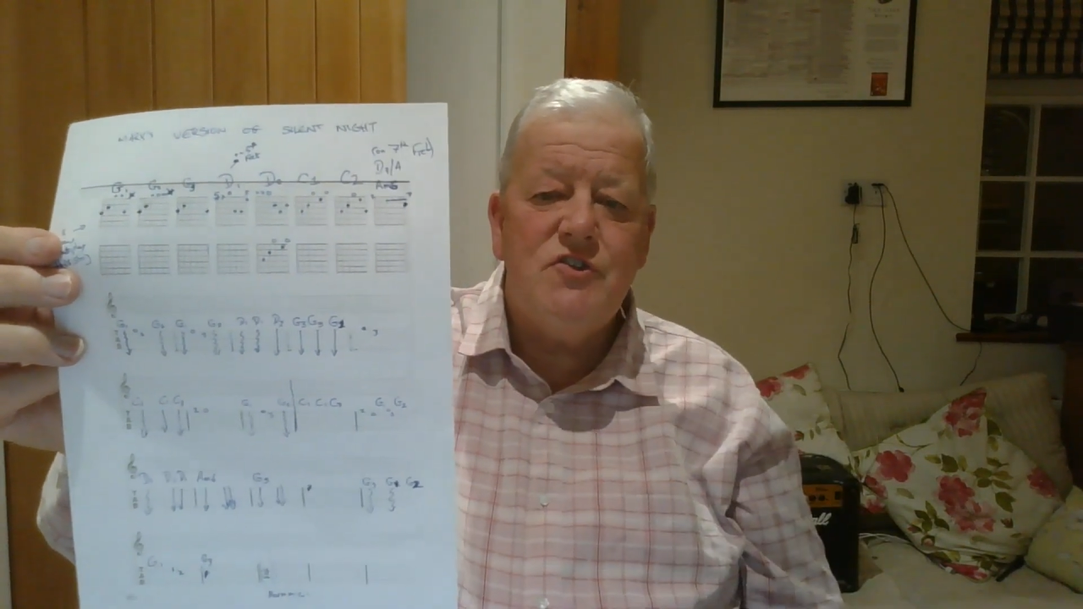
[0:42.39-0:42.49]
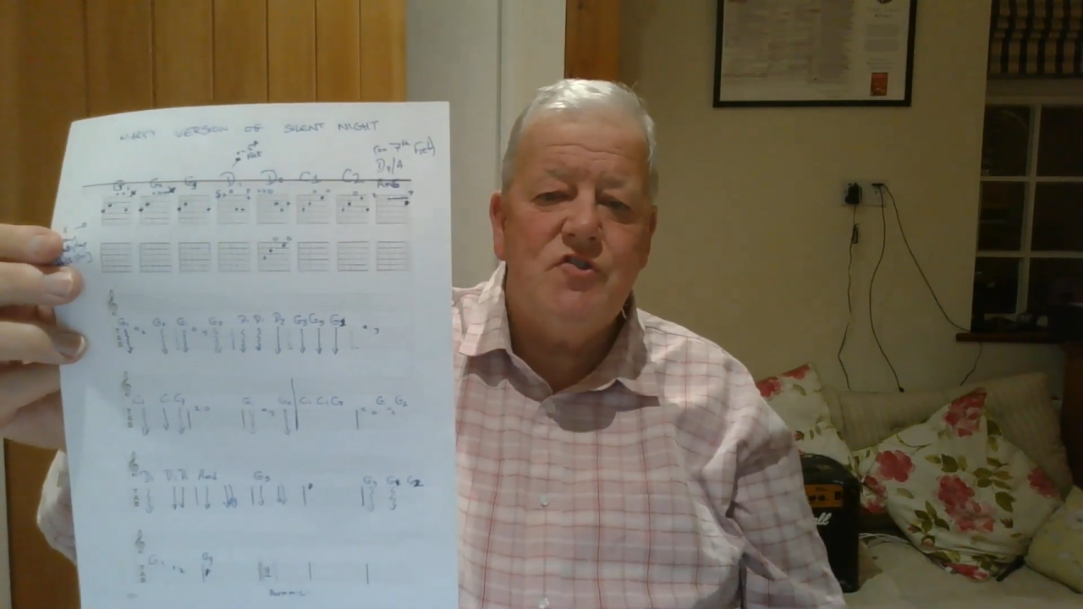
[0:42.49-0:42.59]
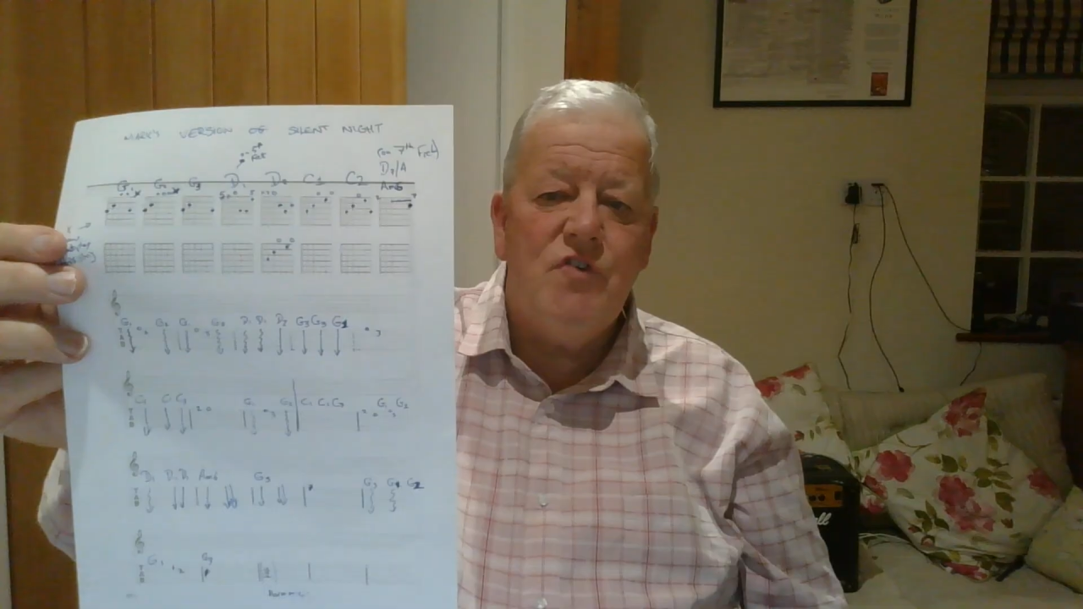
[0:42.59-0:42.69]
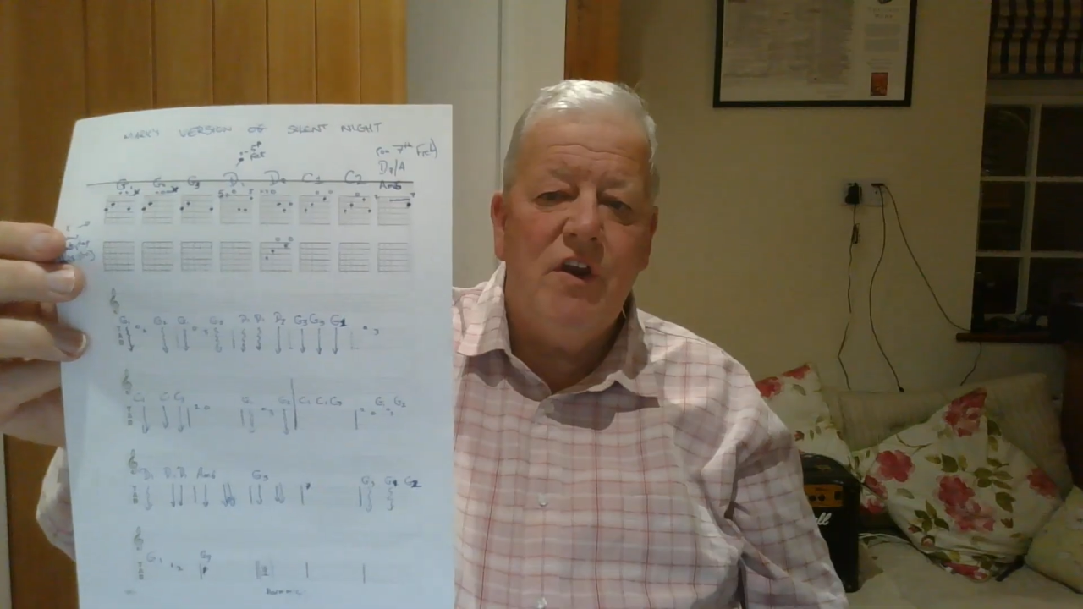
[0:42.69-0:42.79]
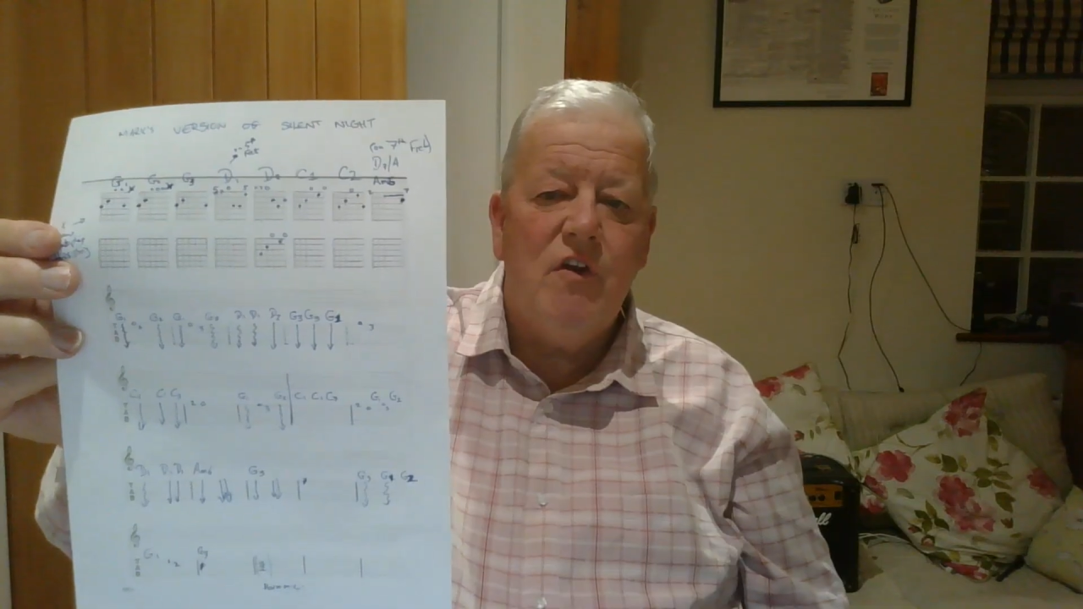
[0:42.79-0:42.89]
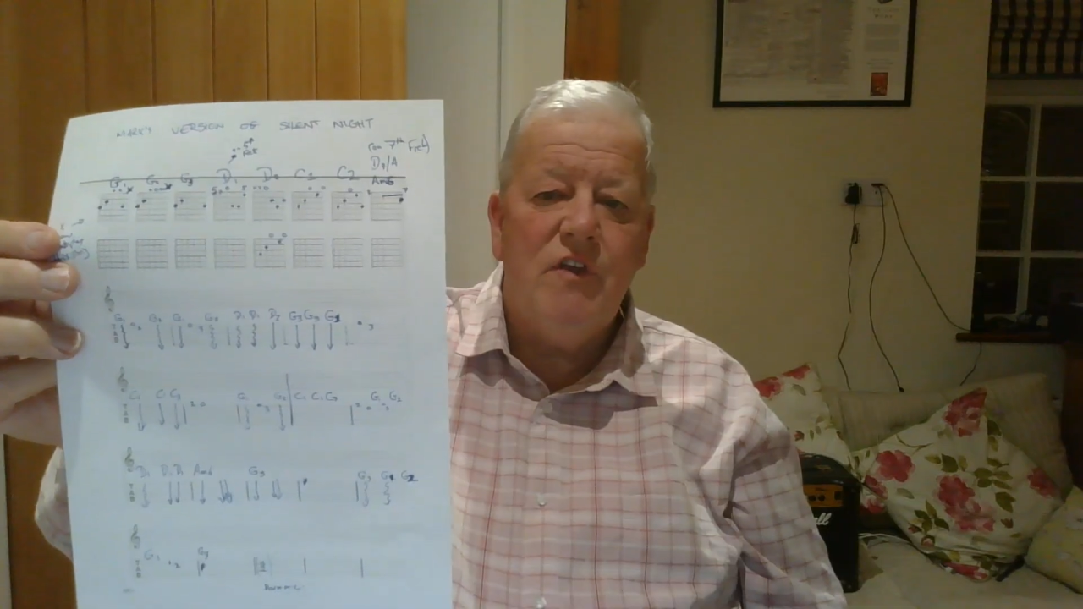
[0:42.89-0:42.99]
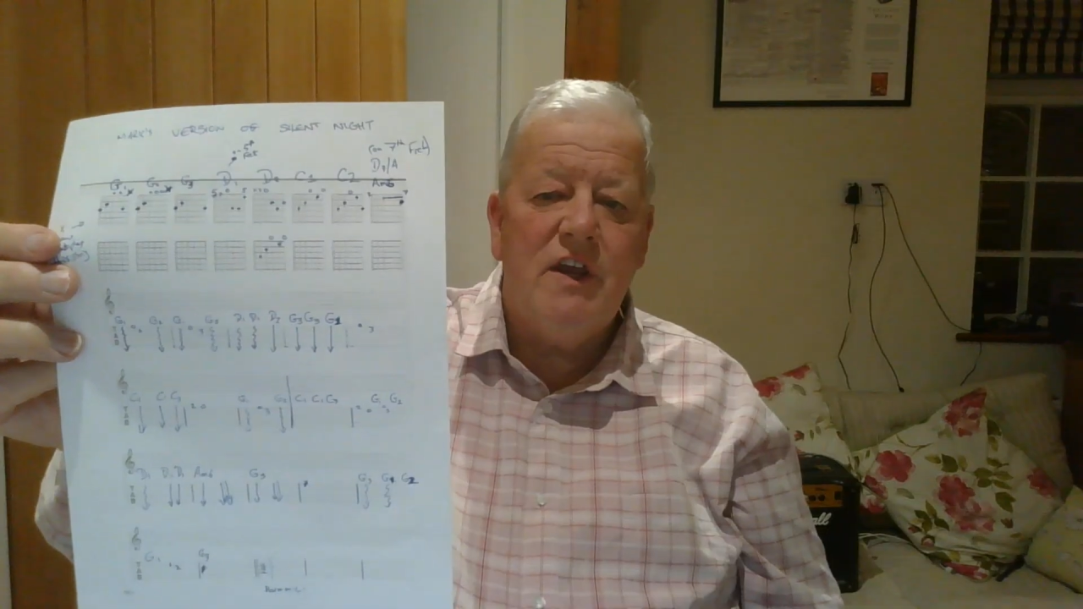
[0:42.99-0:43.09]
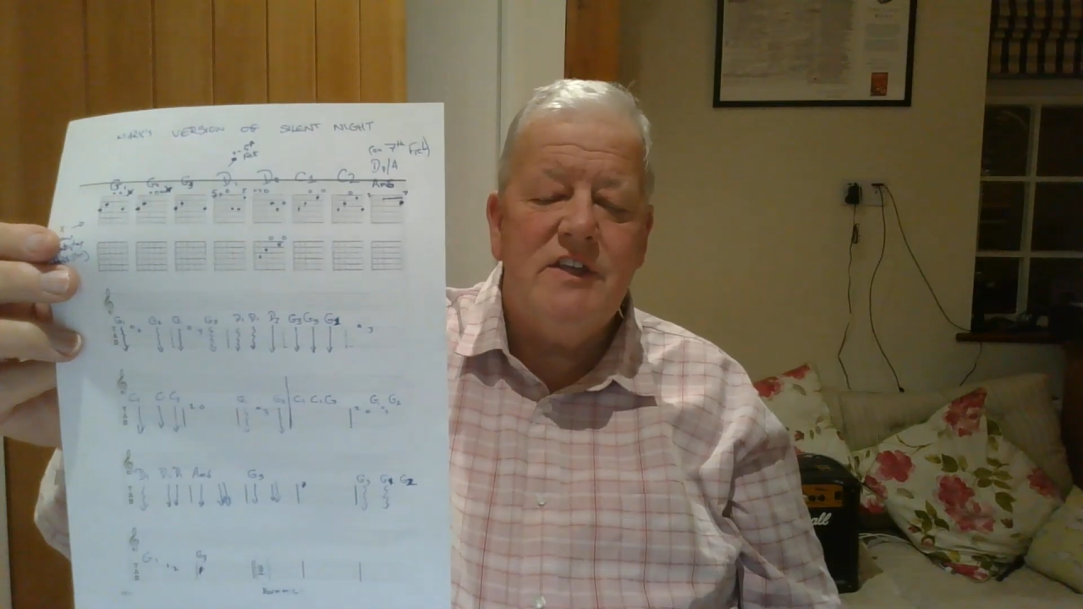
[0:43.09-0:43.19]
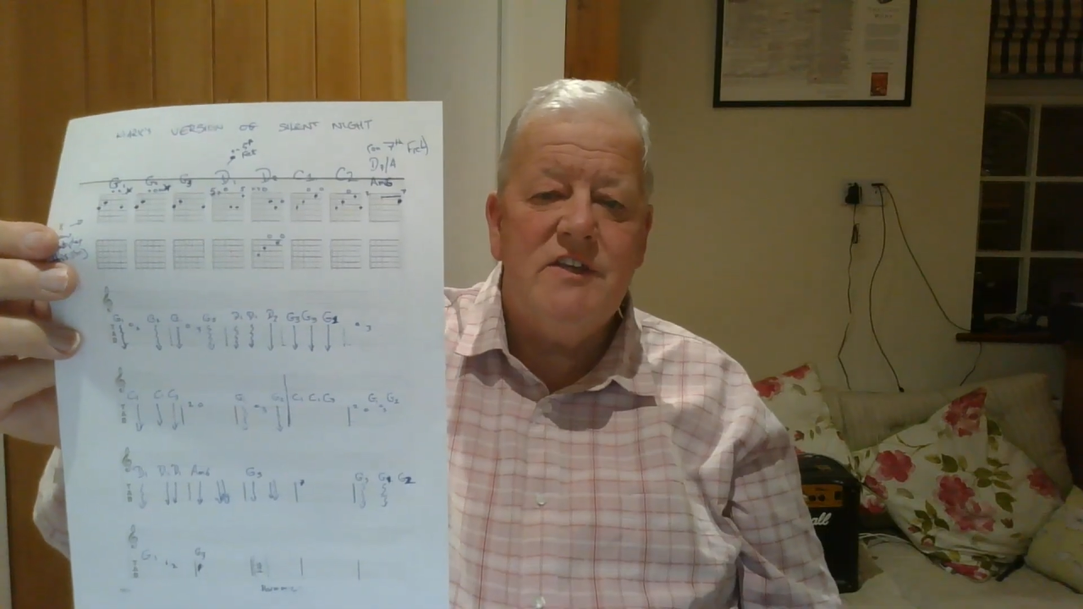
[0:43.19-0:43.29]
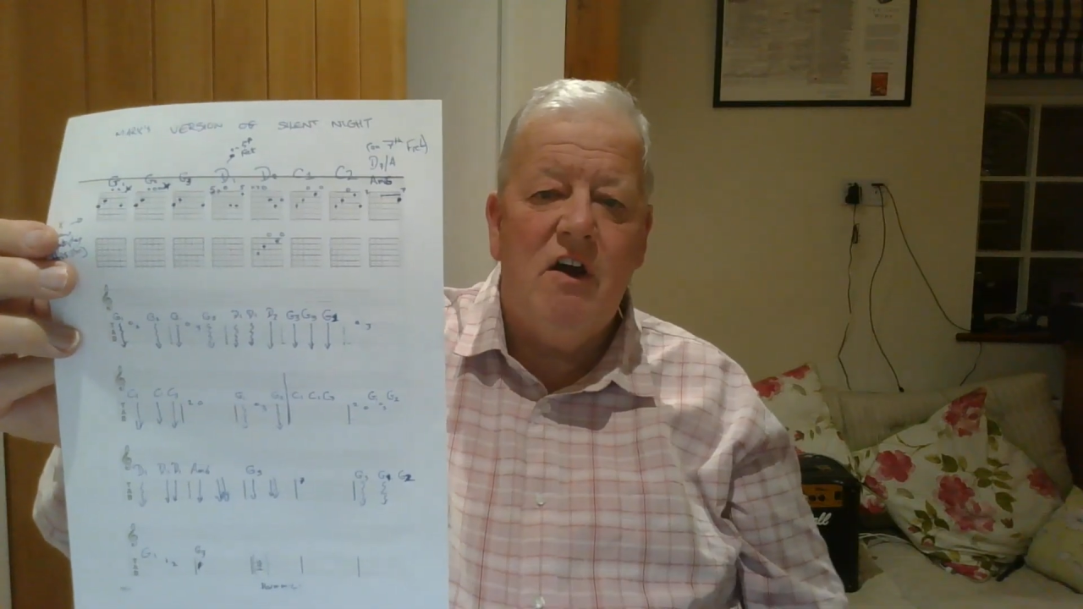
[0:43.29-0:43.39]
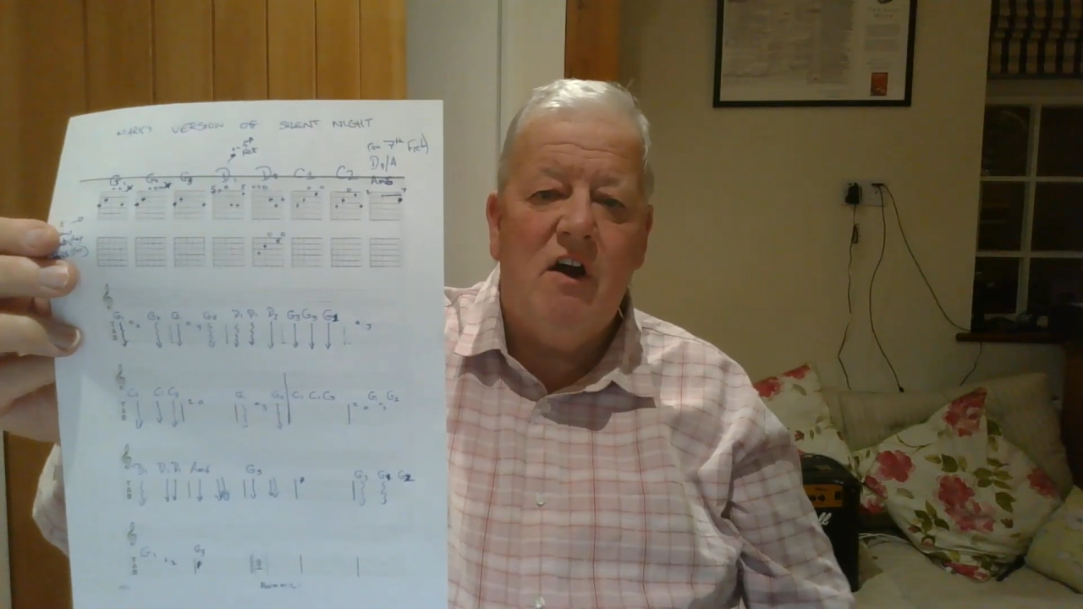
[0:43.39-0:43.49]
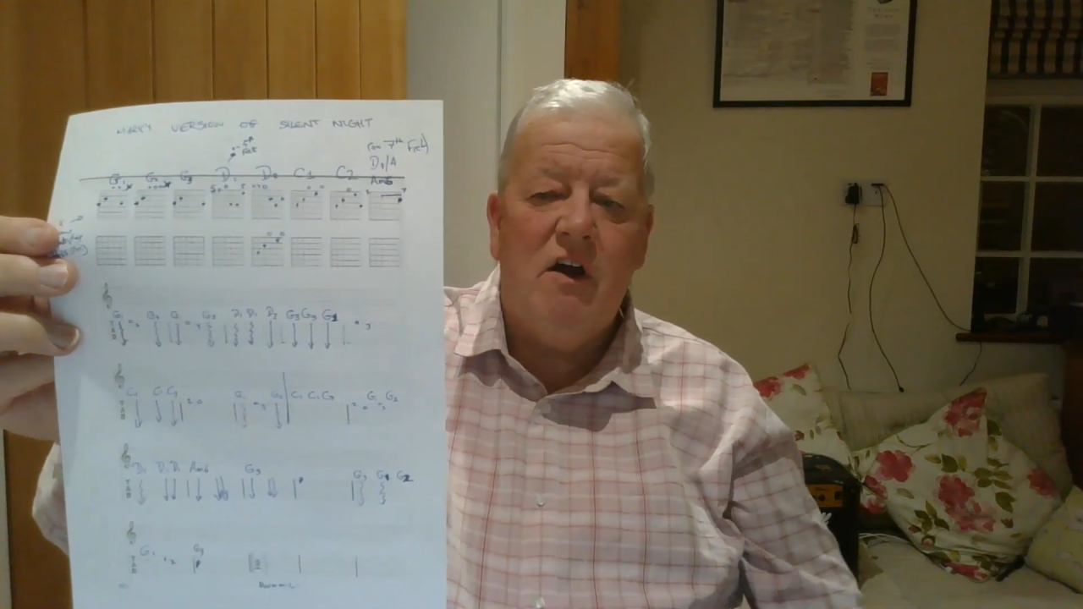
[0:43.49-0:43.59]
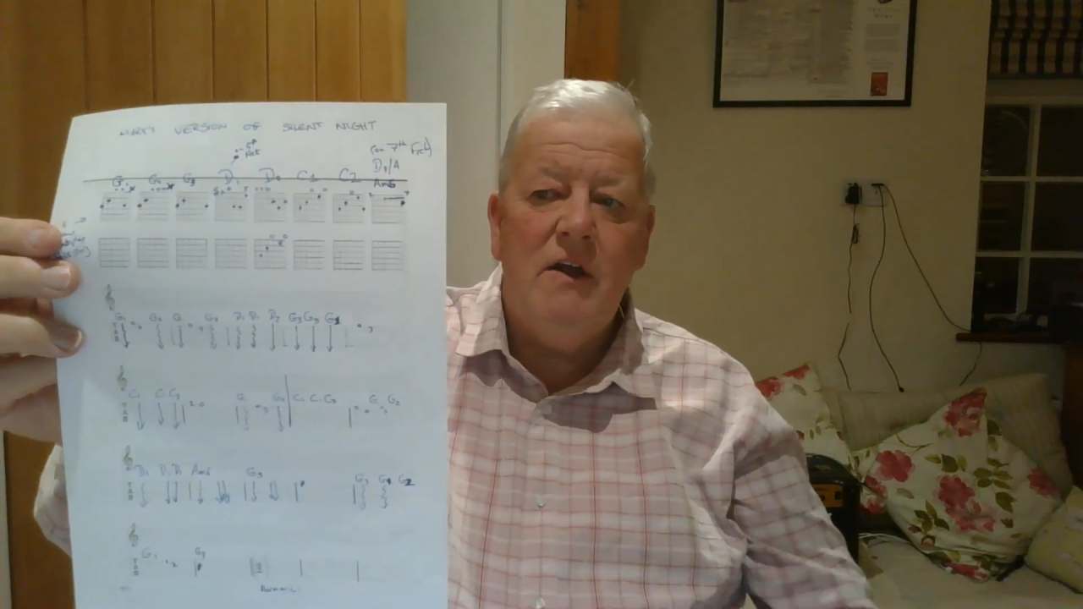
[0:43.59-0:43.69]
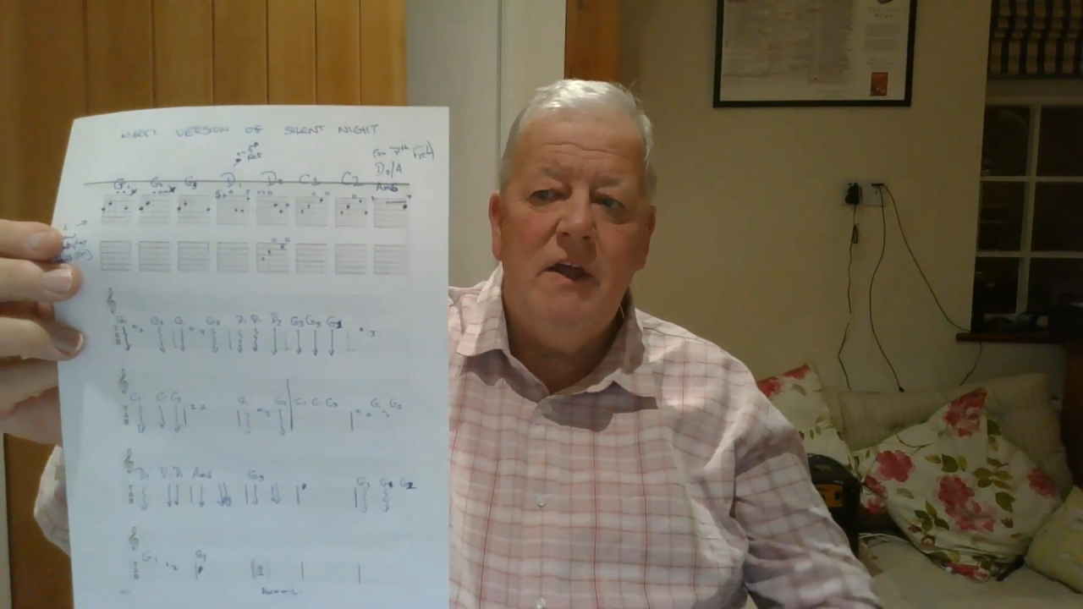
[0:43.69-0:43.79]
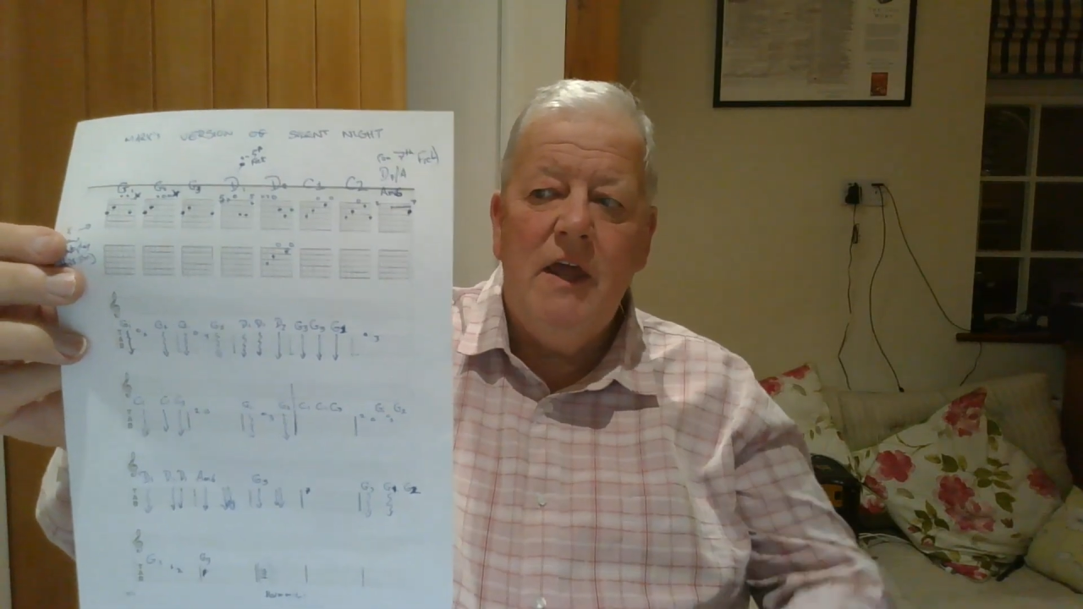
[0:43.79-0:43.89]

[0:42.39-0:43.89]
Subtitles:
a string on the guitar.